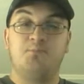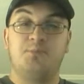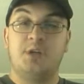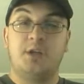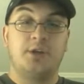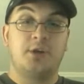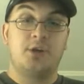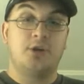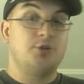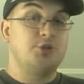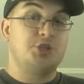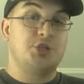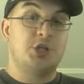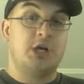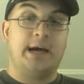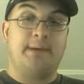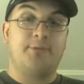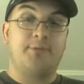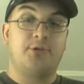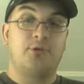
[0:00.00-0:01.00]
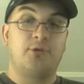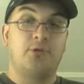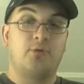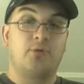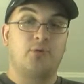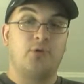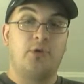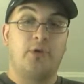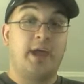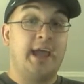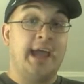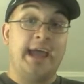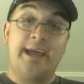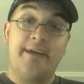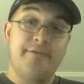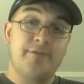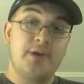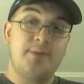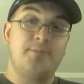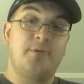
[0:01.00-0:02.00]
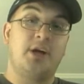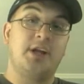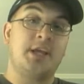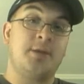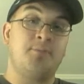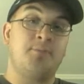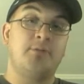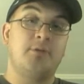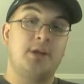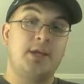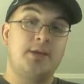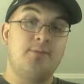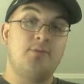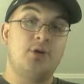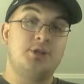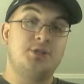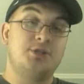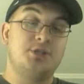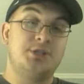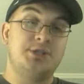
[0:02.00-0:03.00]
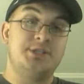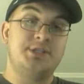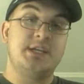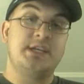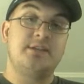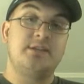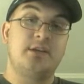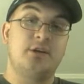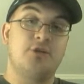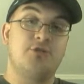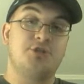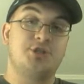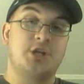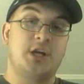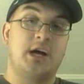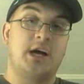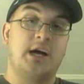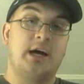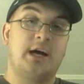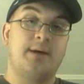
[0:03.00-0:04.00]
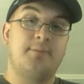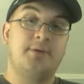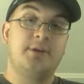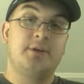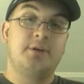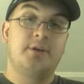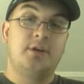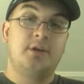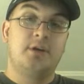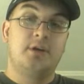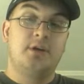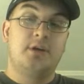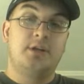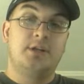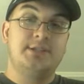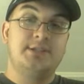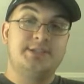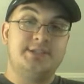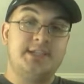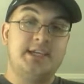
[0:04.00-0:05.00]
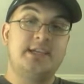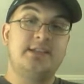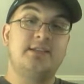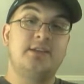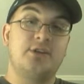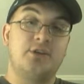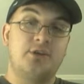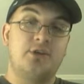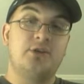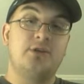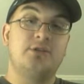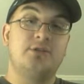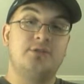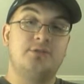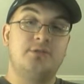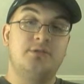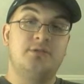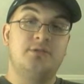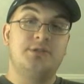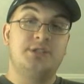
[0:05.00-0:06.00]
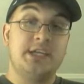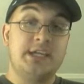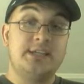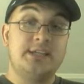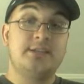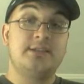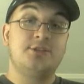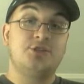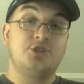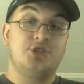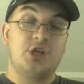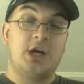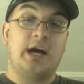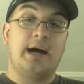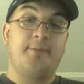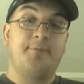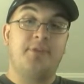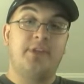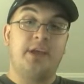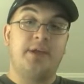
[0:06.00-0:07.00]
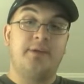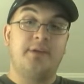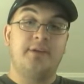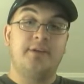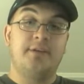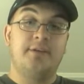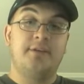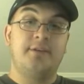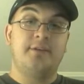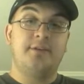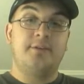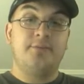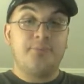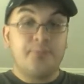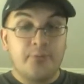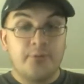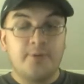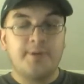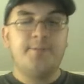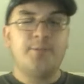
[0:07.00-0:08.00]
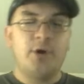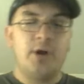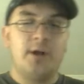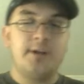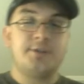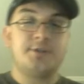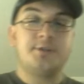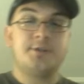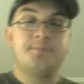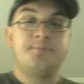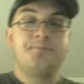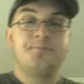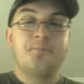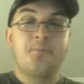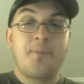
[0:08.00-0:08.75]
did a good job in her role. Everybody pretty much did their job. Did the job that pretty much